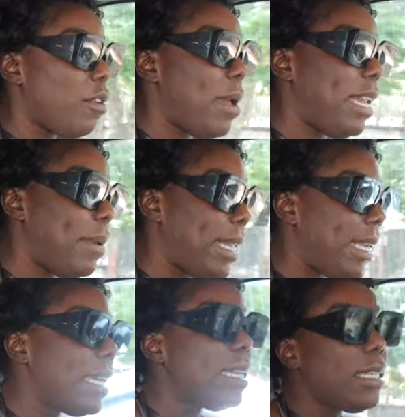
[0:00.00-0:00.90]
for many, many
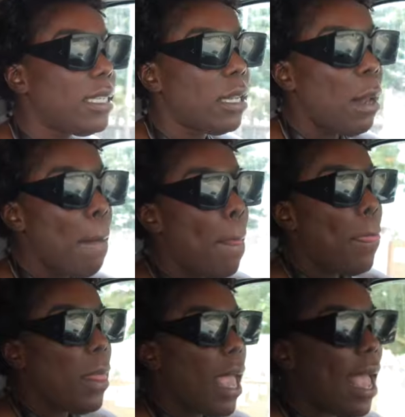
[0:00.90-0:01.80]
years.
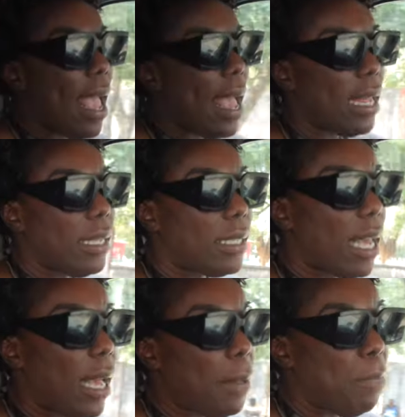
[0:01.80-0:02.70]
And
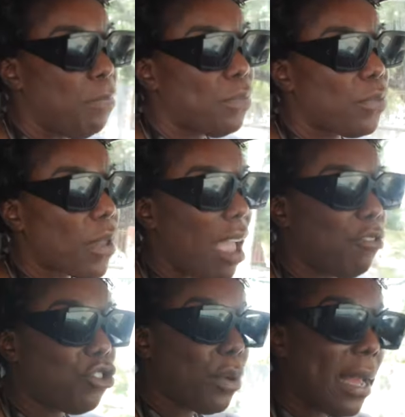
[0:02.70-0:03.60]

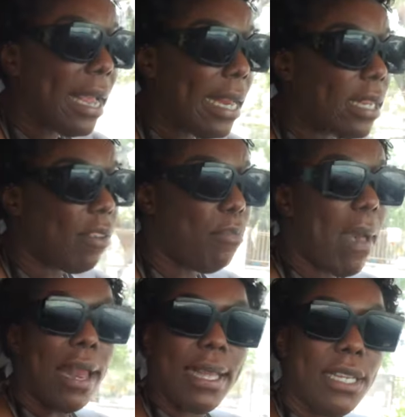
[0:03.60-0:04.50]
I've trained, I've
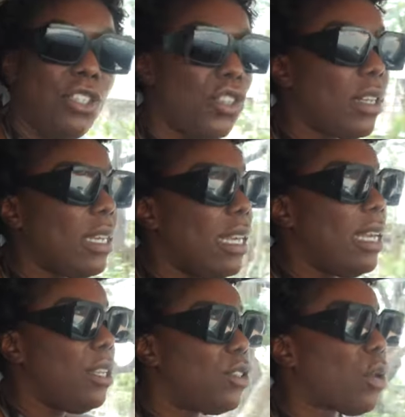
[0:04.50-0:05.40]
managed.
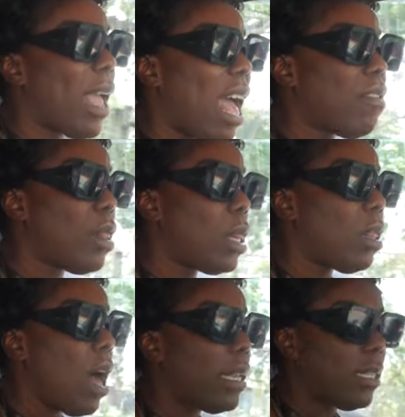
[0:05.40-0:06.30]
So I have a
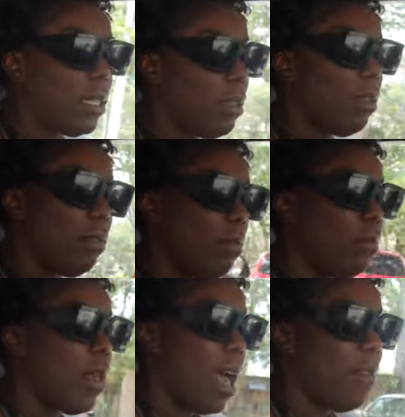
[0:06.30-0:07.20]
lot
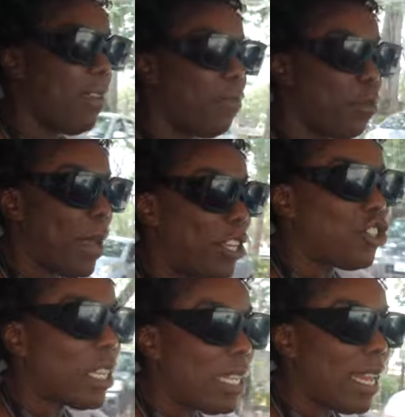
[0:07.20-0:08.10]
of
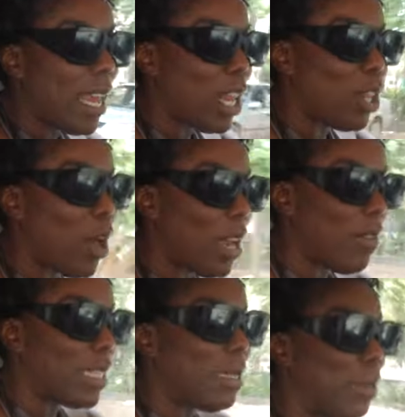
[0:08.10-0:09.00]
information and a lot
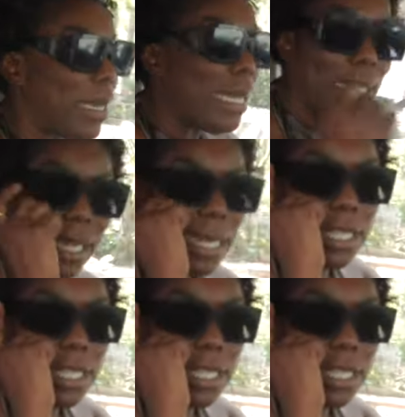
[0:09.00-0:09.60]
of experience in